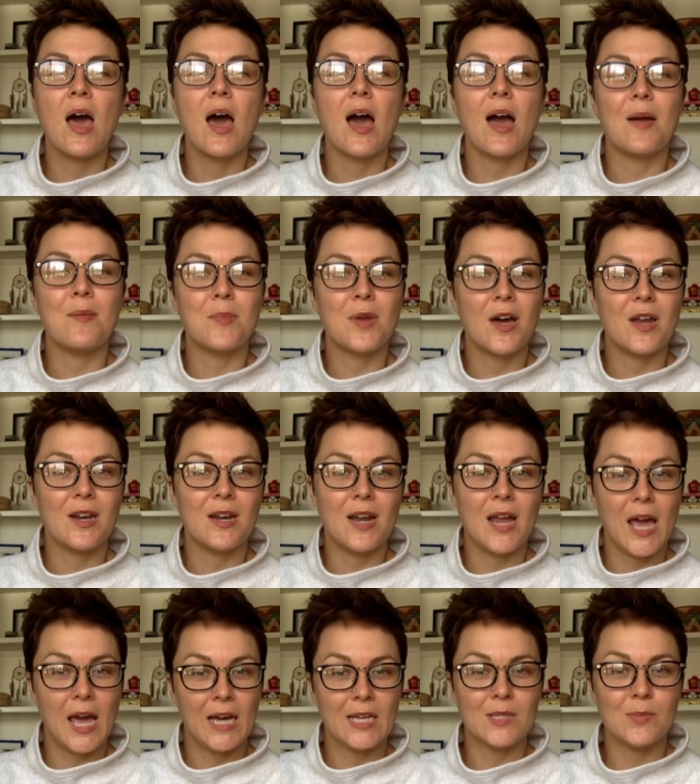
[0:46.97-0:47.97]
I'm not an
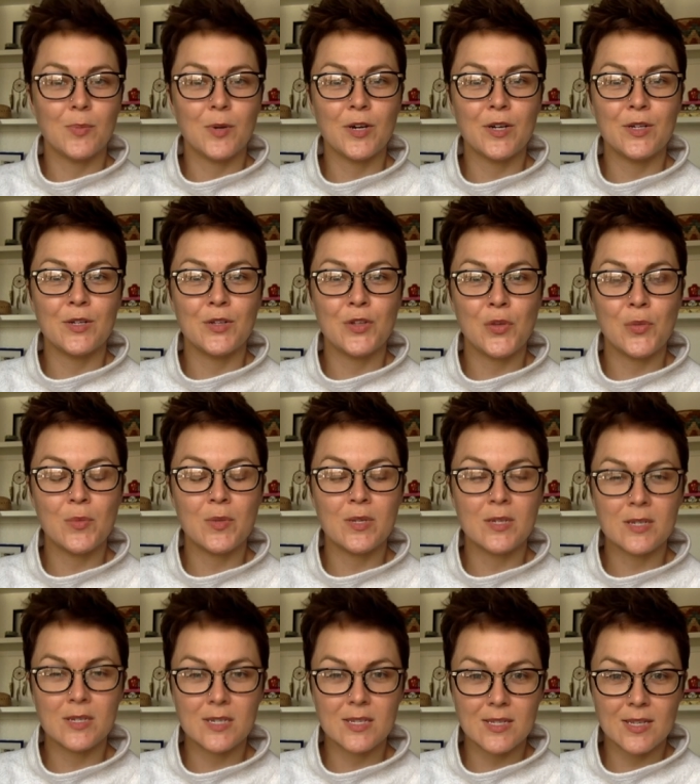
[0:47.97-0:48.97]
expert in
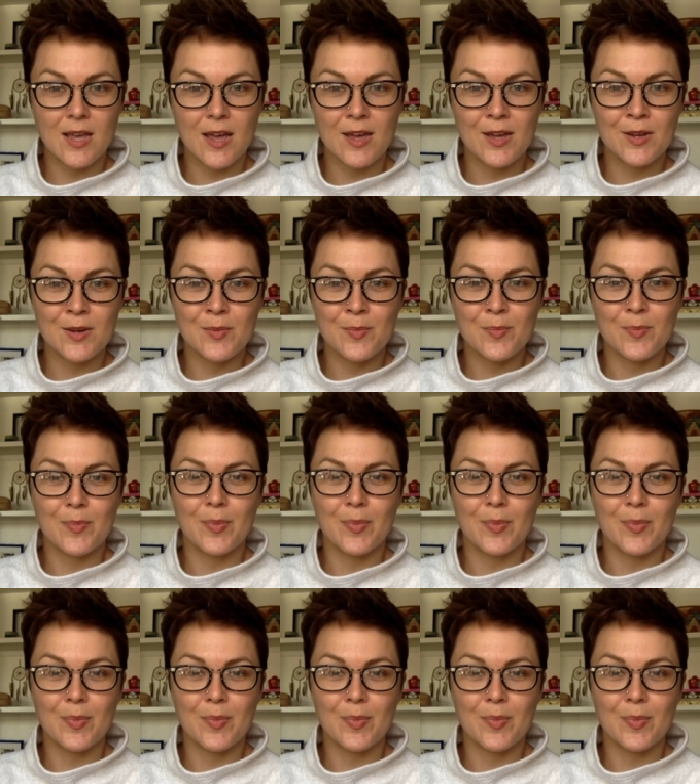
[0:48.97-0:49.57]
human design,